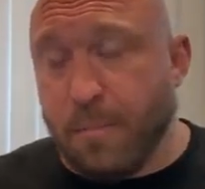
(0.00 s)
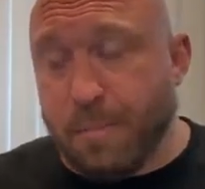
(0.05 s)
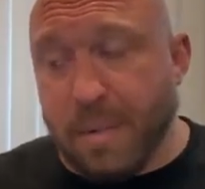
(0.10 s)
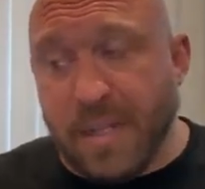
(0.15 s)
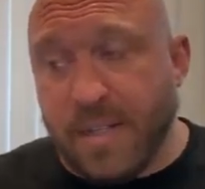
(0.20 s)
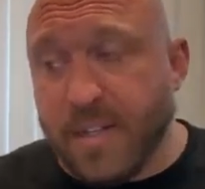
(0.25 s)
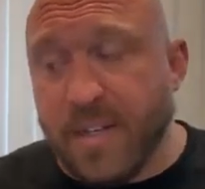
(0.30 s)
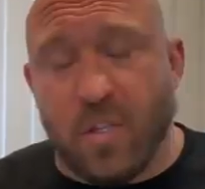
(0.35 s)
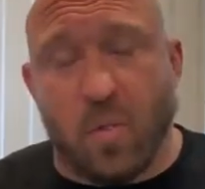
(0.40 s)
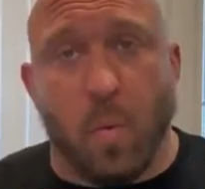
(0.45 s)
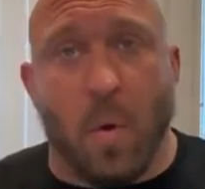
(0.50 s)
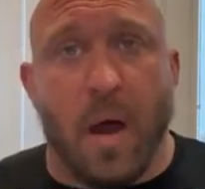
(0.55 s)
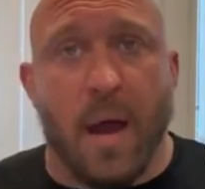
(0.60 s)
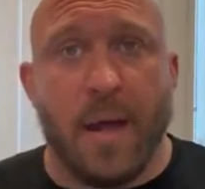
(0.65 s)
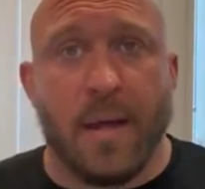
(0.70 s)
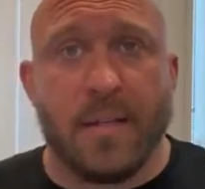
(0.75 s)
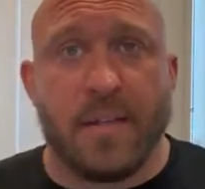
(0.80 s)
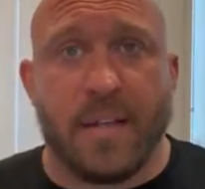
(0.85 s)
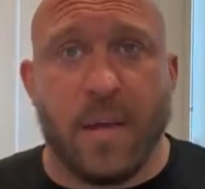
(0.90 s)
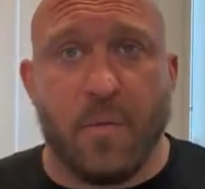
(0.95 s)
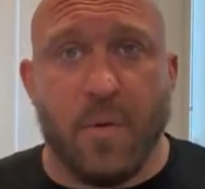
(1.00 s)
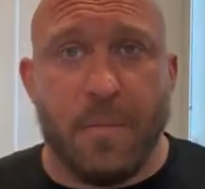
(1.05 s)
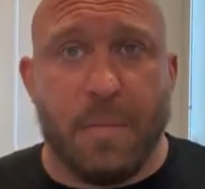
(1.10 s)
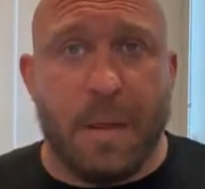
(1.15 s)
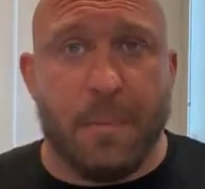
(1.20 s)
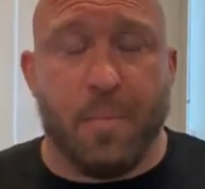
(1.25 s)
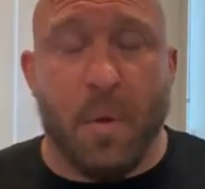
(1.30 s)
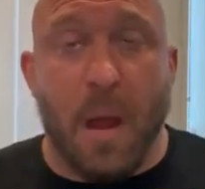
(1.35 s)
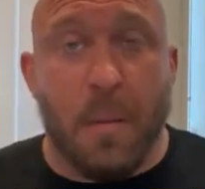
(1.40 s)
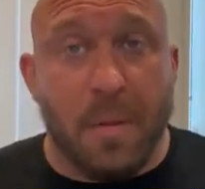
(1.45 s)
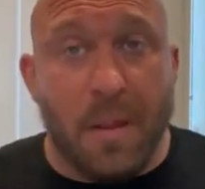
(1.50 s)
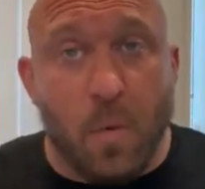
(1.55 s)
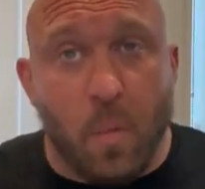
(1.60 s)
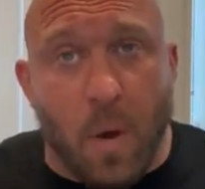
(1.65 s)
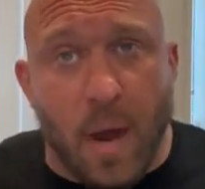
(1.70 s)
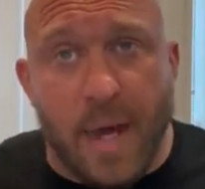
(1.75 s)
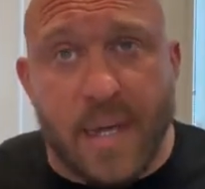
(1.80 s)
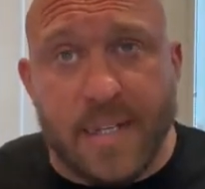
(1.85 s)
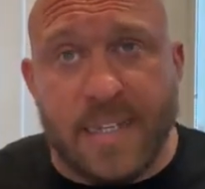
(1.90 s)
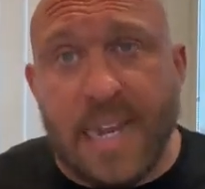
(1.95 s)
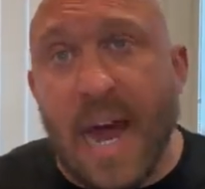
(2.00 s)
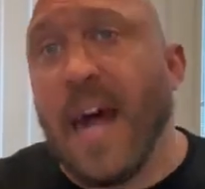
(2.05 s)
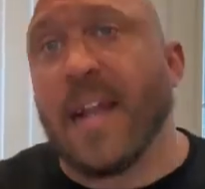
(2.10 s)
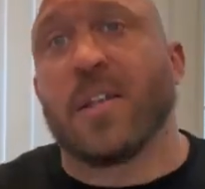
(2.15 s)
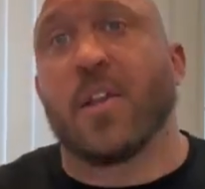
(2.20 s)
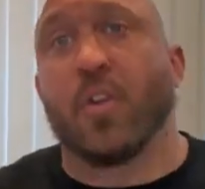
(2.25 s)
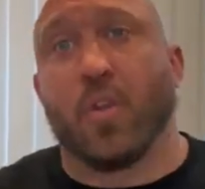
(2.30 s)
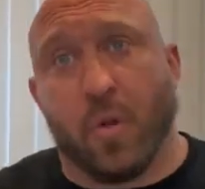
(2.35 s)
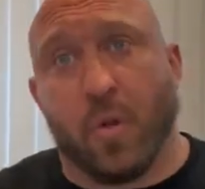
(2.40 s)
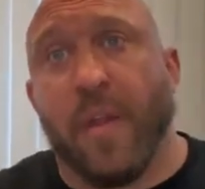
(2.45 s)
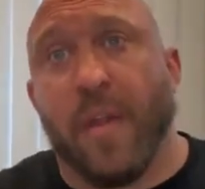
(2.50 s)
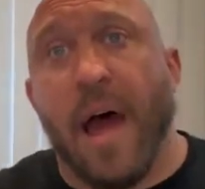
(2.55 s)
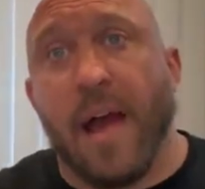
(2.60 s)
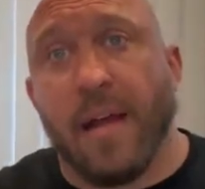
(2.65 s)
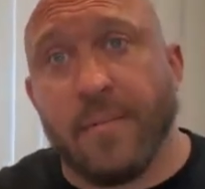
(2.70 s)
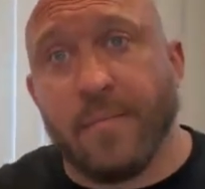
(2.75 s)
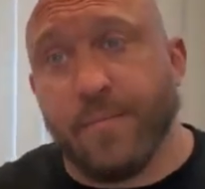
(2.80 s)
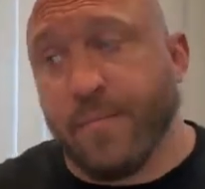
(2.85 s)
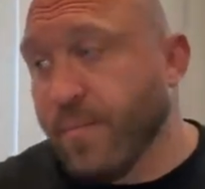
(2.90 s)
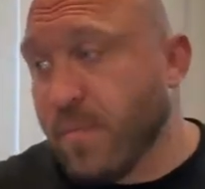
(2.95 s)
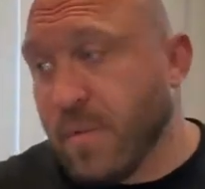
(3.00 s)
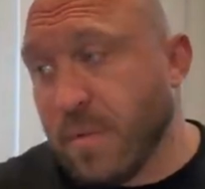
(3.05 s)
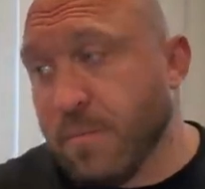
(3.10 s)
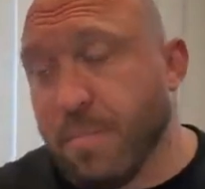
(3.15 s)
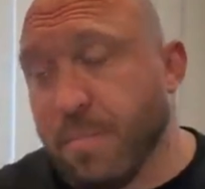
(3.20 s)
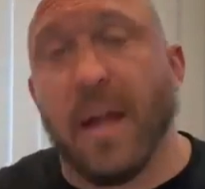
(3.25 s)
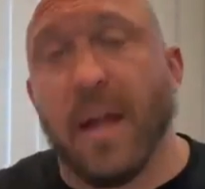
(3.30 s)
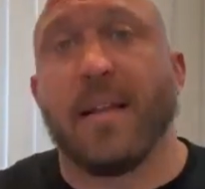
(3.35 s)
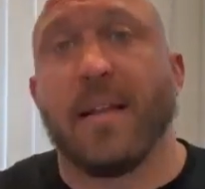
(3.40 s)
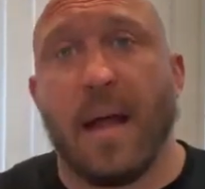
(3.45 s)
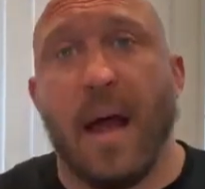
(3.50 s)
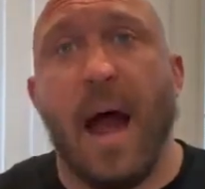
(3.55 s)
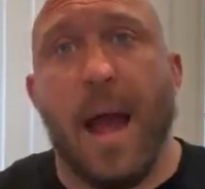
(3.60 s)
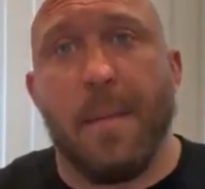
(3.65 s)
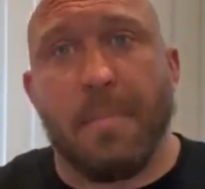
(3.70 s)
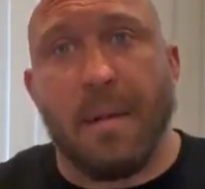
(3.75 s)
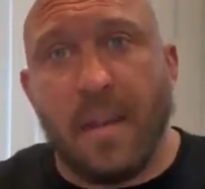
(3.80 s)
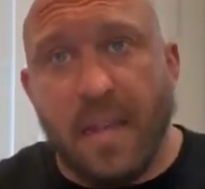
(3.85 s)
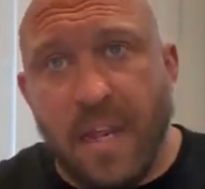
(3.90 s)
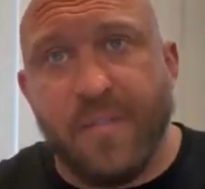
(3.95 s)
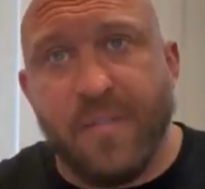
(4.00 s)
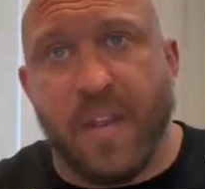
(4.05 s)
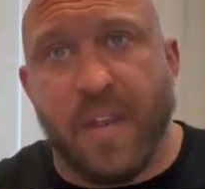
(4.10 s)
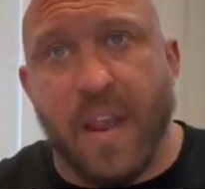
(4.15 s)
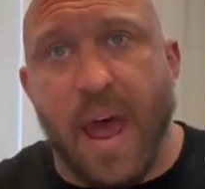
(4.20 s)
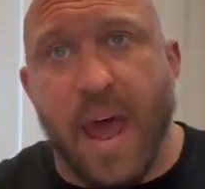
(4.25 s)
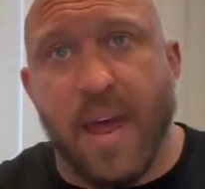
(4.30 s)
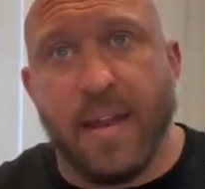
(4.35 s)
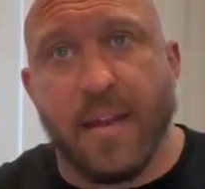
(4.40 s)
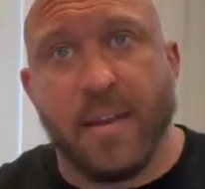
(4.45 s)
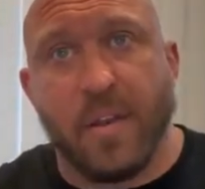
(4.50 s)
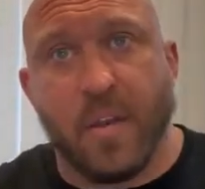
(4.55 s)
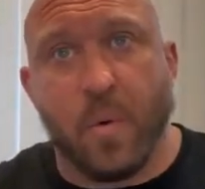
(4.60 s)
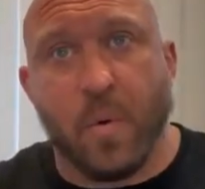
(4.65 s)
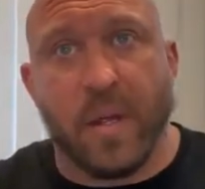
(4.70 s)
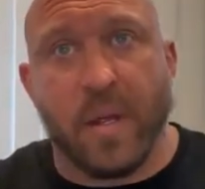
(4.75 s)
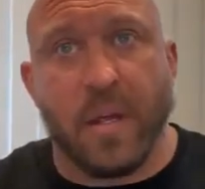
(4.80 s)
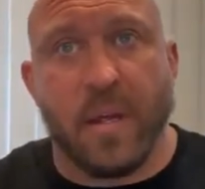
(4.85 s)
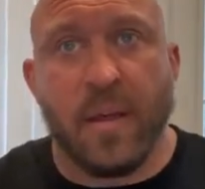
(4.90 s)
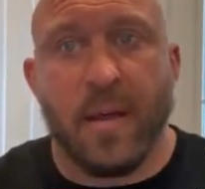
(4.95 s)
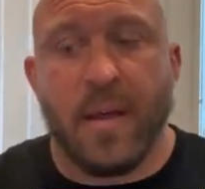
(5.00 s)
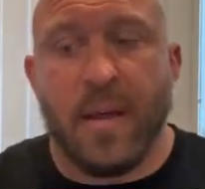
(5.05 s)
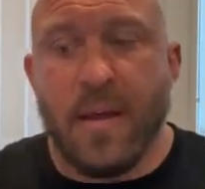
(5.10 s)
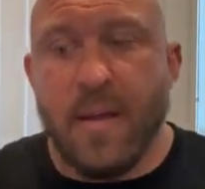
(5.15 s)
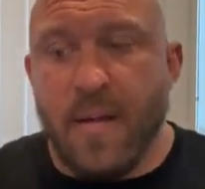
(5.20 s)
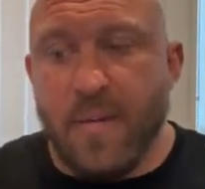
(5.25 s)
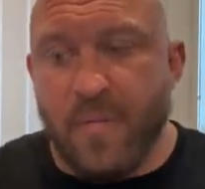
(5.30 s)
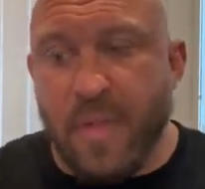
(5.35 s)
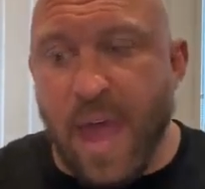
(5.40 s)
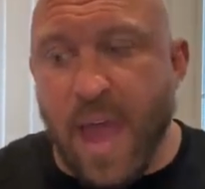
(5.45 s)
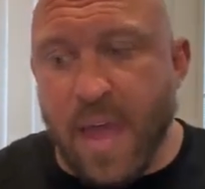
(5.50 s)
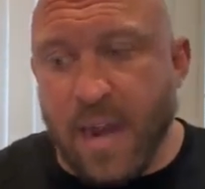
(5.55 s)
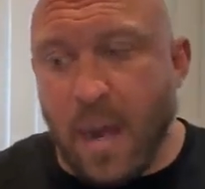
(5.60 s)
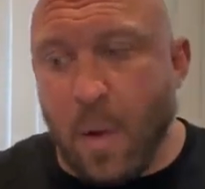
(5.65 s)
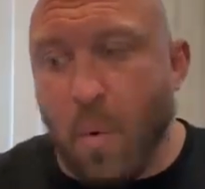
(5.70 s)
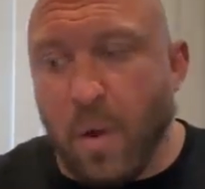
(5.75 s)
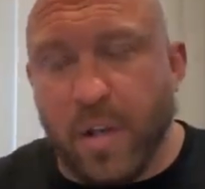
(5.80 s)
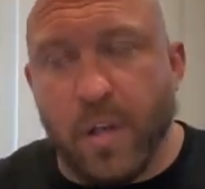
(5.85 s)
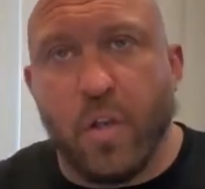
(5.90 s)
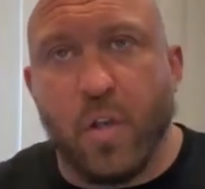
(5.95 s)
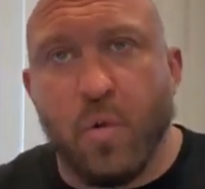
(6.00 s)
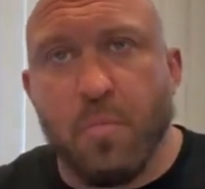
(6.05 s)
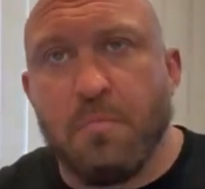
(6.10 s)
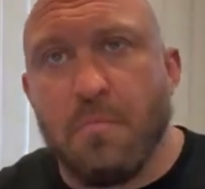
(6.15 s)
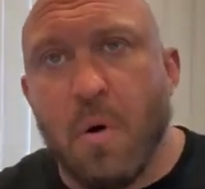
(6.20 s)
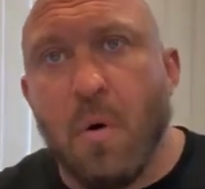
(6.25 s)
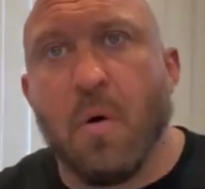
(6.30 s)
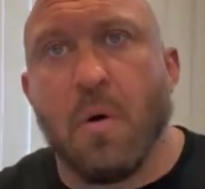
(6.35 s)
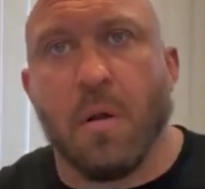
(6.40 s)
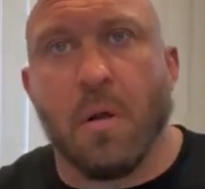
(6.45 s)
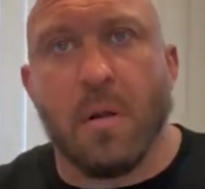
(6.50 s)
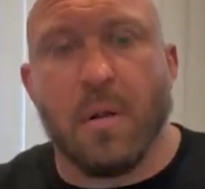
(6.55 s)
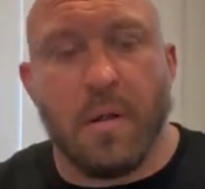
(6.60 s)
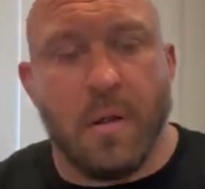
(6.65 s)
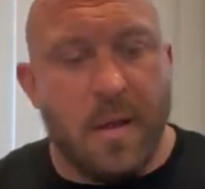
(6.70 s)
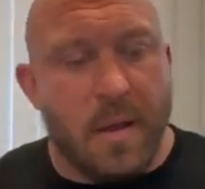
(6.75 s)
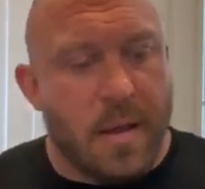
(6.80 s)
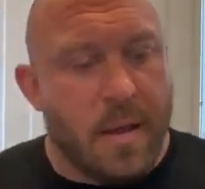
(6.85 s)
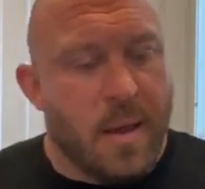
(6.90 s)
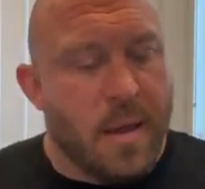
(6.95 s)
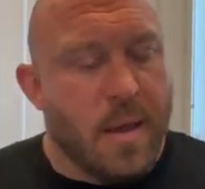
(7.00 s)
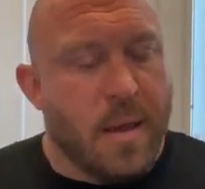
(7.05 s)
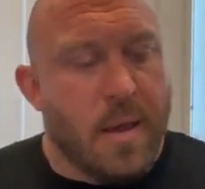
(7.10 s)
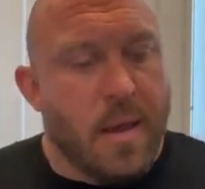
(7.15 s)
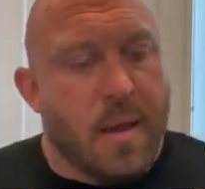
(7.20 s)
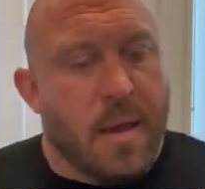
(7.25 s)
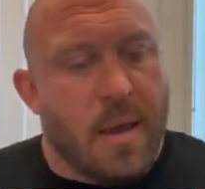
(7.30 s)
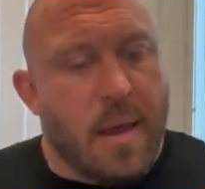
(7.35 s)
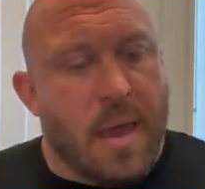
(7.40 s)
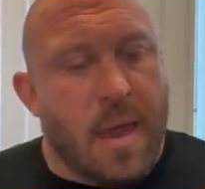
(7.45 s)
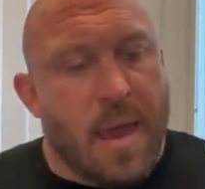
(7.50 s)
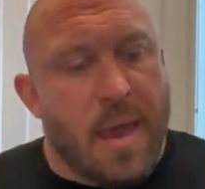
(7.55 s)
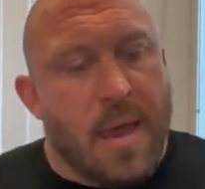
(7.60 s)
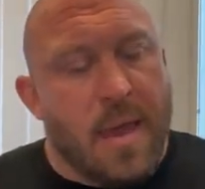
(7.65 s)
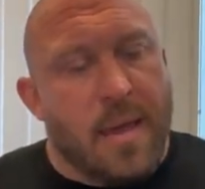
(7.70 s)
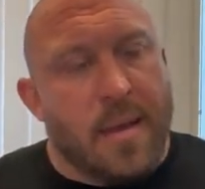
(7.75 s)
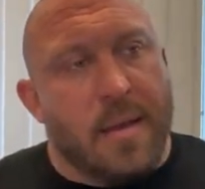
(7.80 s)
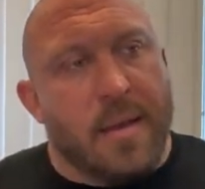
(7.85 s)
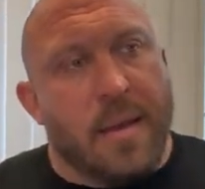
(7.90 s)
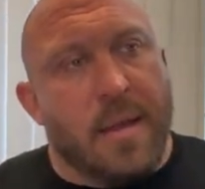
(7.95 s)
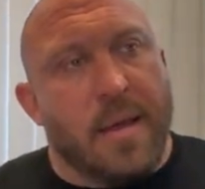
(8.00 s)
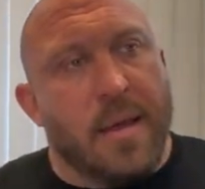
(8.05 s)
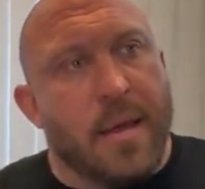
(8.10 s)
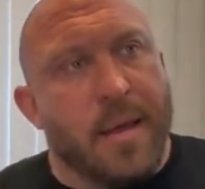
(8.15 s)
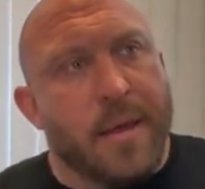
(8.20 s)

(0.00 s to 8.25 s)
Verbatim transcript: business wise, it would be probably wise not to do that. But I believe in that and doing that. And I want to do more. And